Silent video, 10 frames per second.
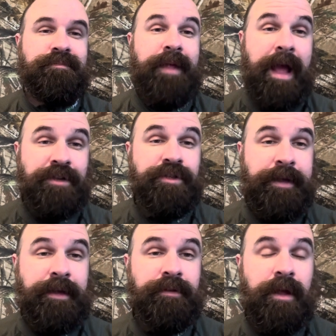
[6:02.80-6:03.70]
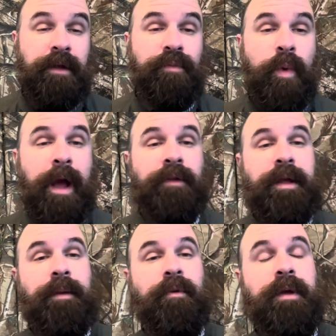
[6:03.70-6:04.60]
Actually hit a wild
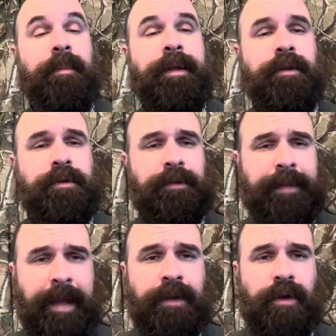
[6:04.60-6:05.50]
animal coming in to land